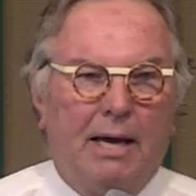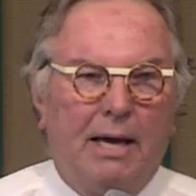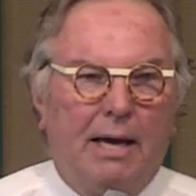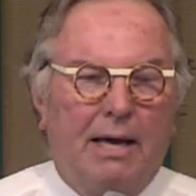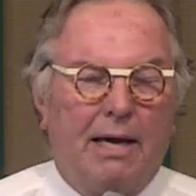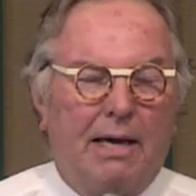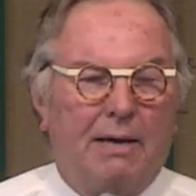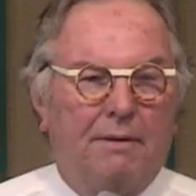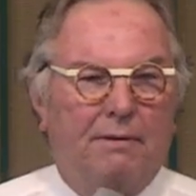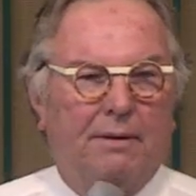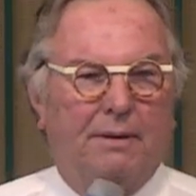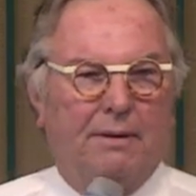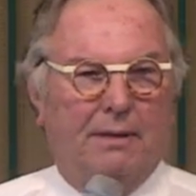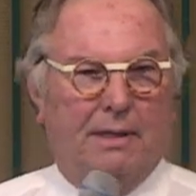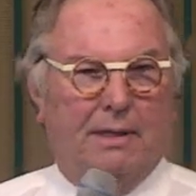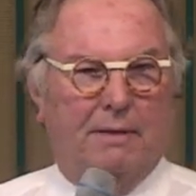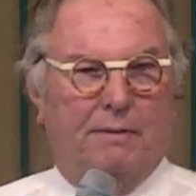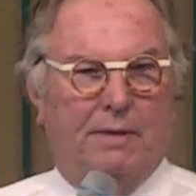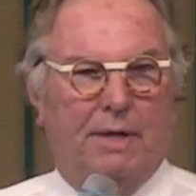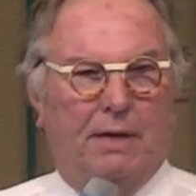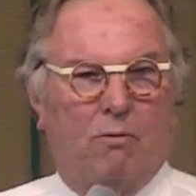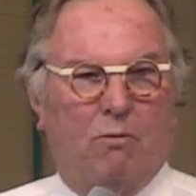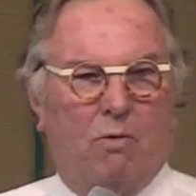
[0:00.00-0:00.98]
and
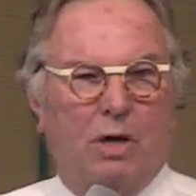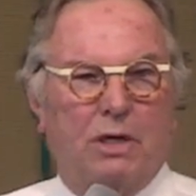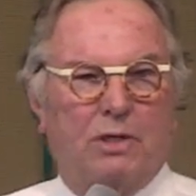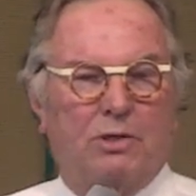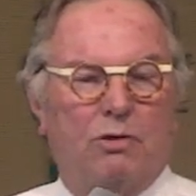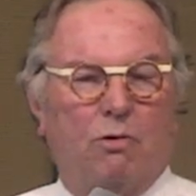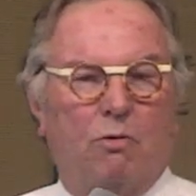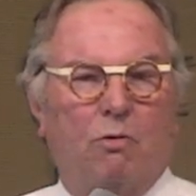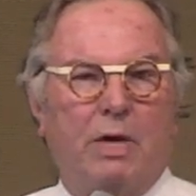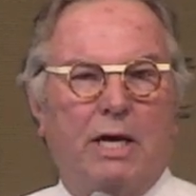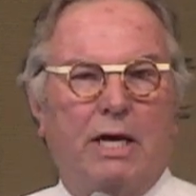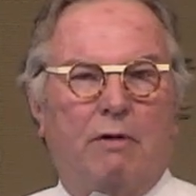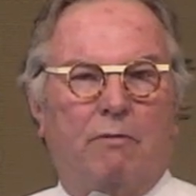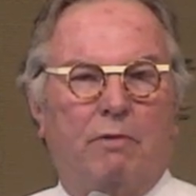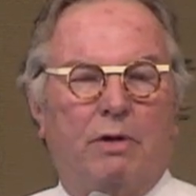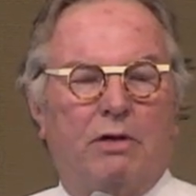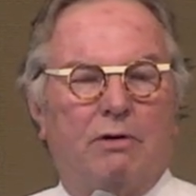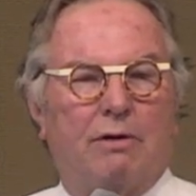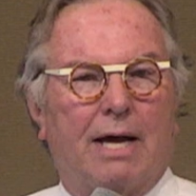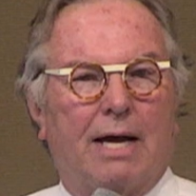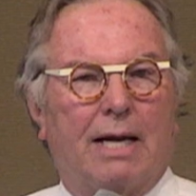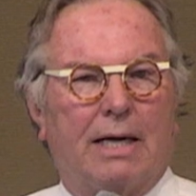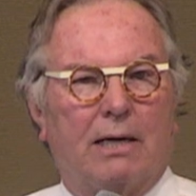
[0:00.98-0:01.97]
then once a week, we
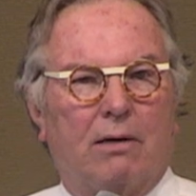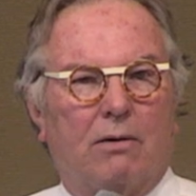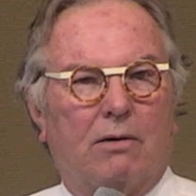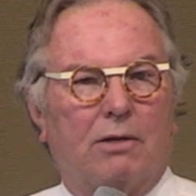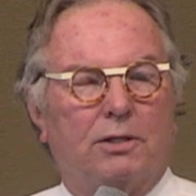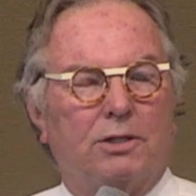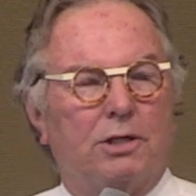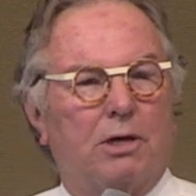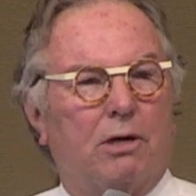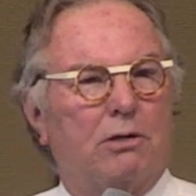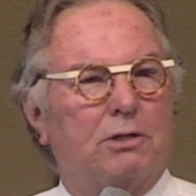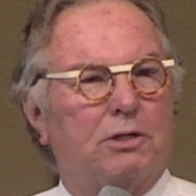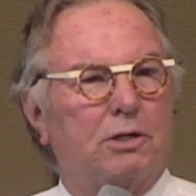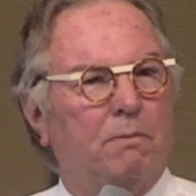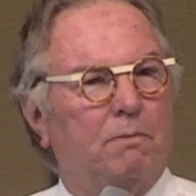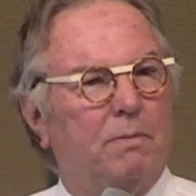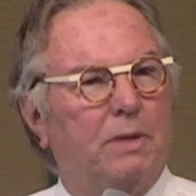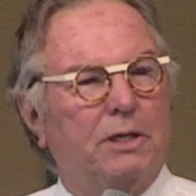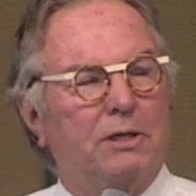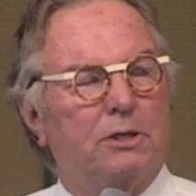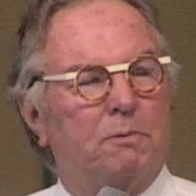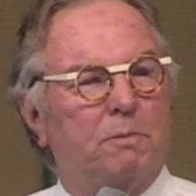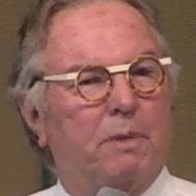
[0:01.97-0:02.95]
try to go to church and
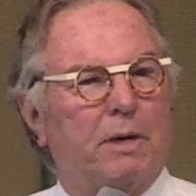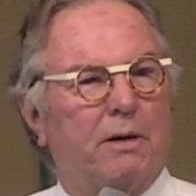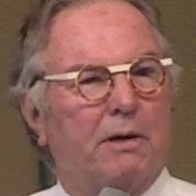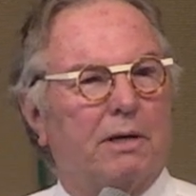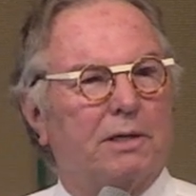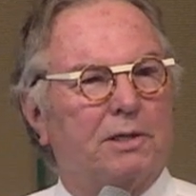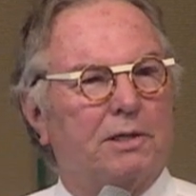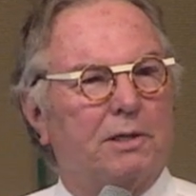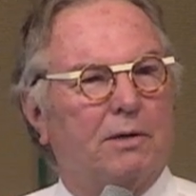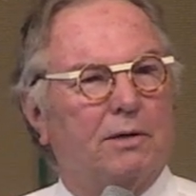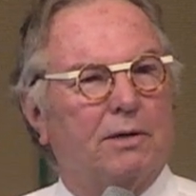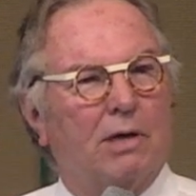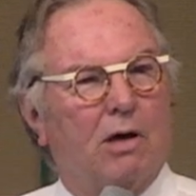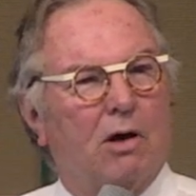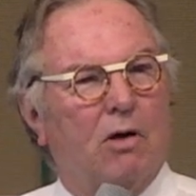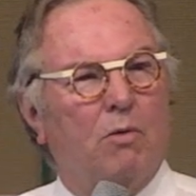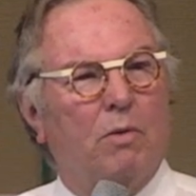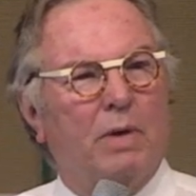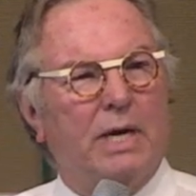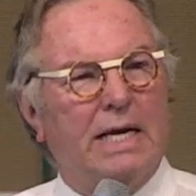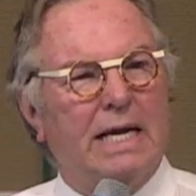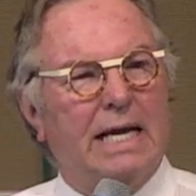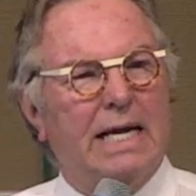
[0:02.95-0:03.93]
be spiritual. No,
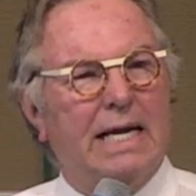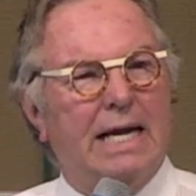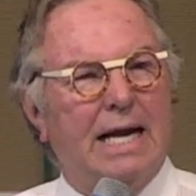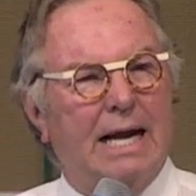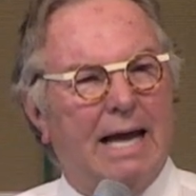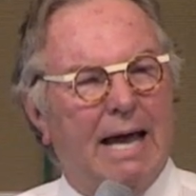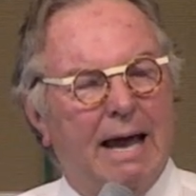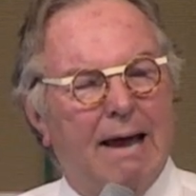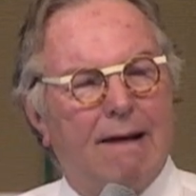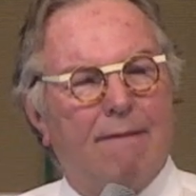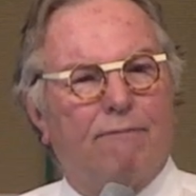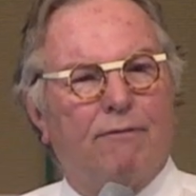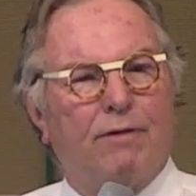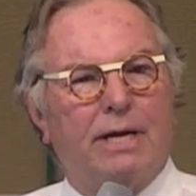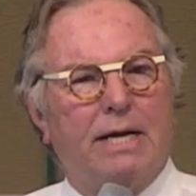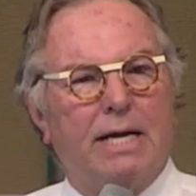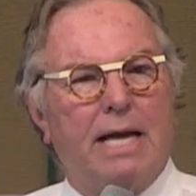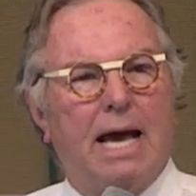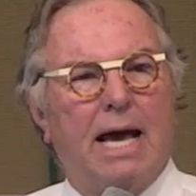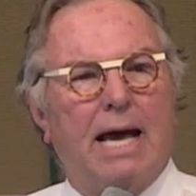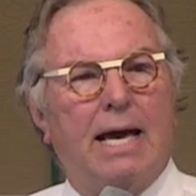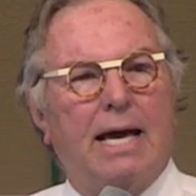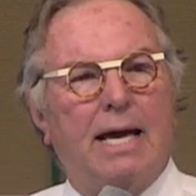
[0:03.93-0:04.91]
we need it every
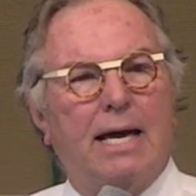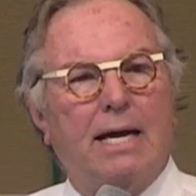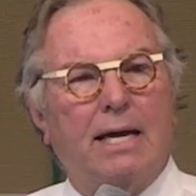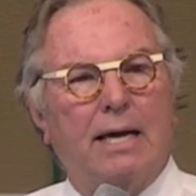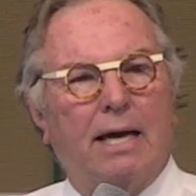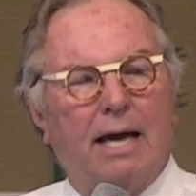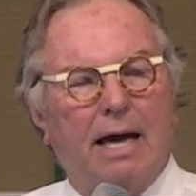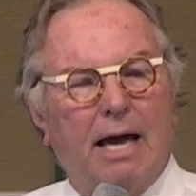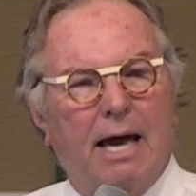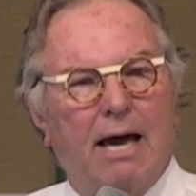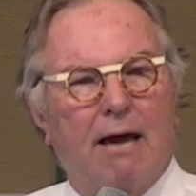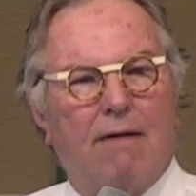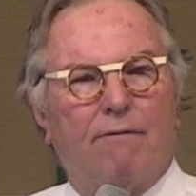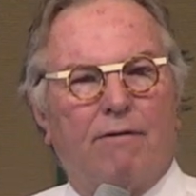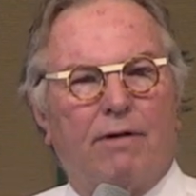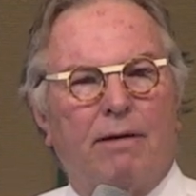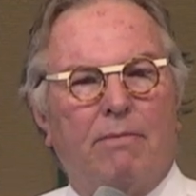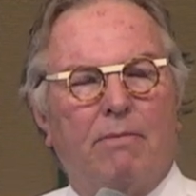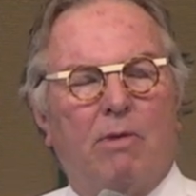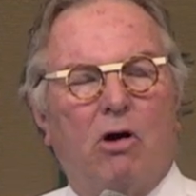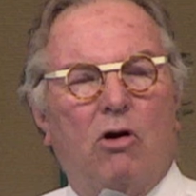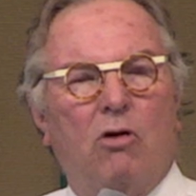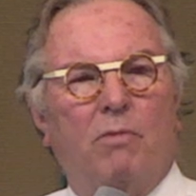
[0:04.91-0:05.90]
day,
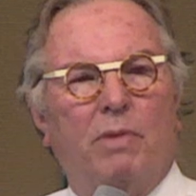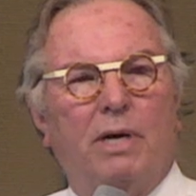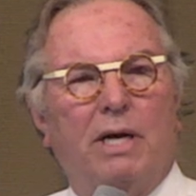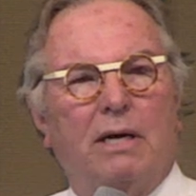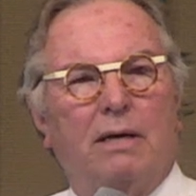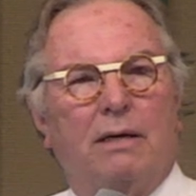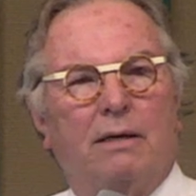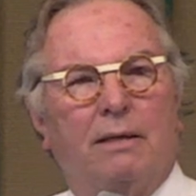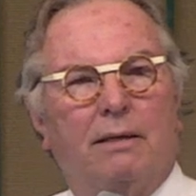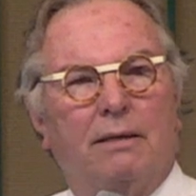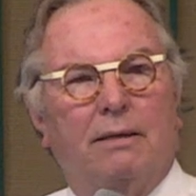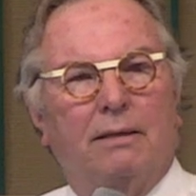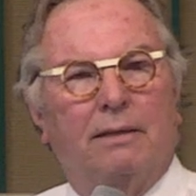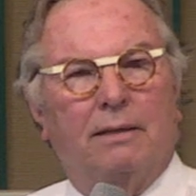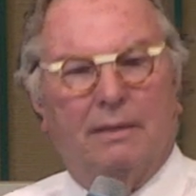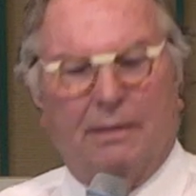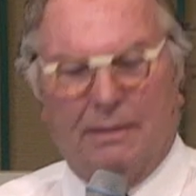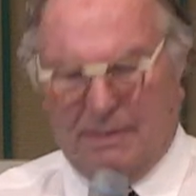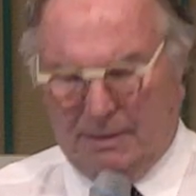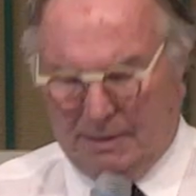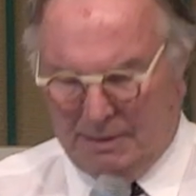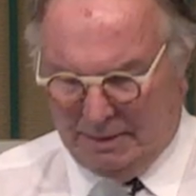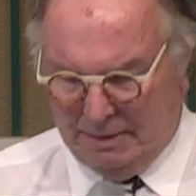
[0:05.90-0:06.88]
every moment.
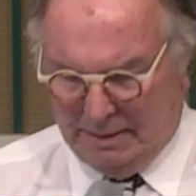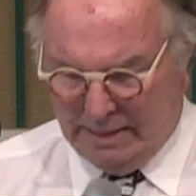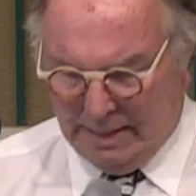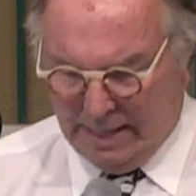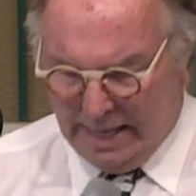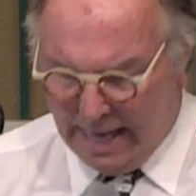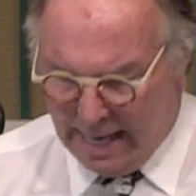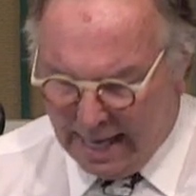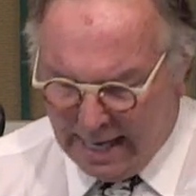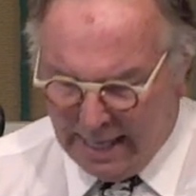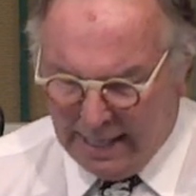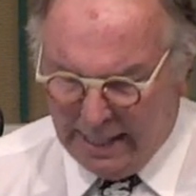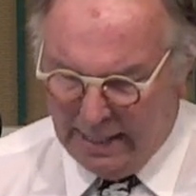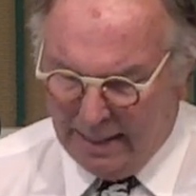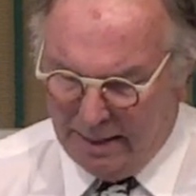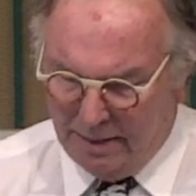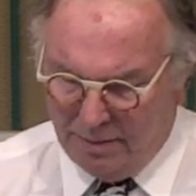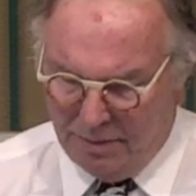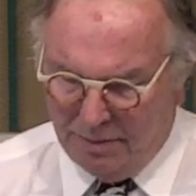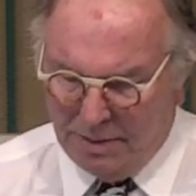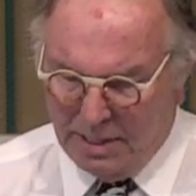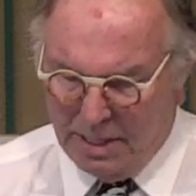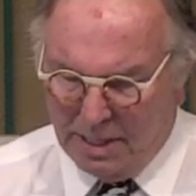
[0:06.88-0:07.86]

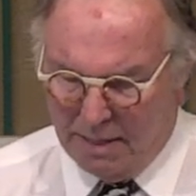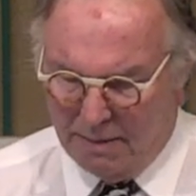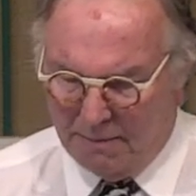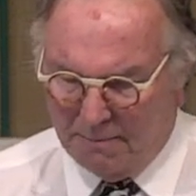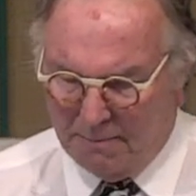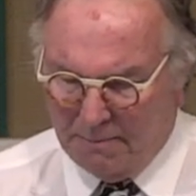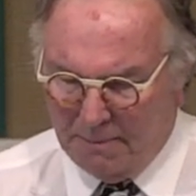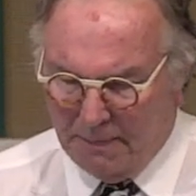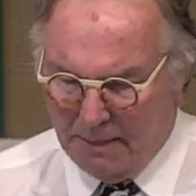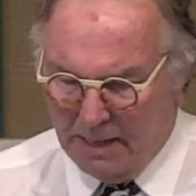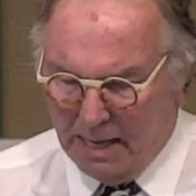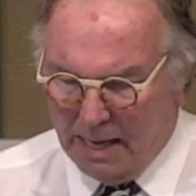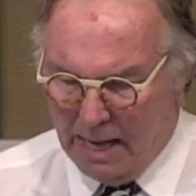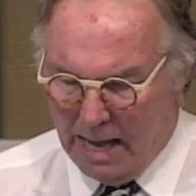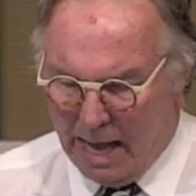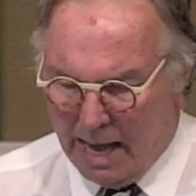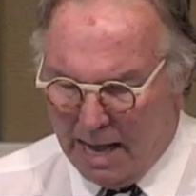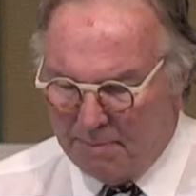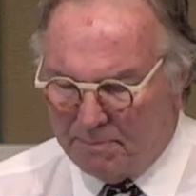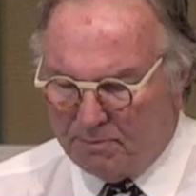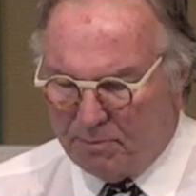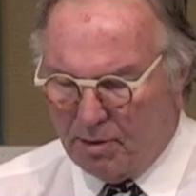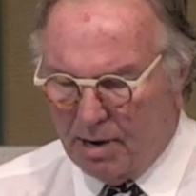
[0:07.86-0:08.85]
Hallelujah.
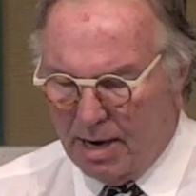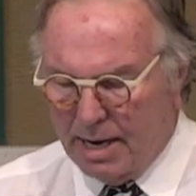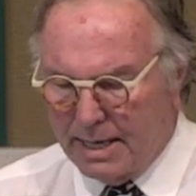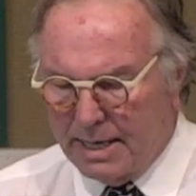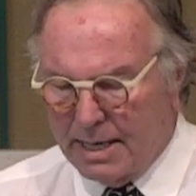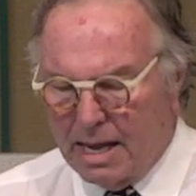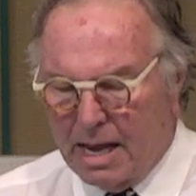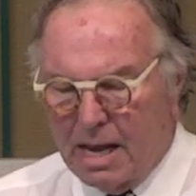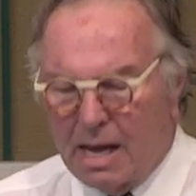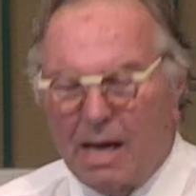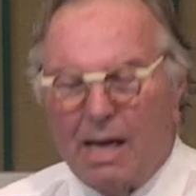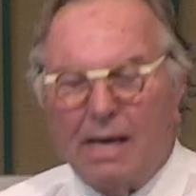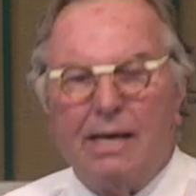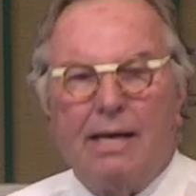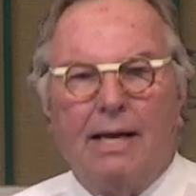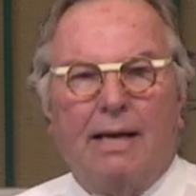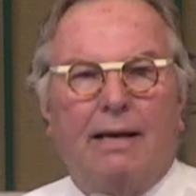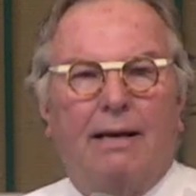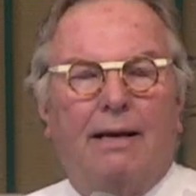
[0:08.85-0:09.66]
I pray, God,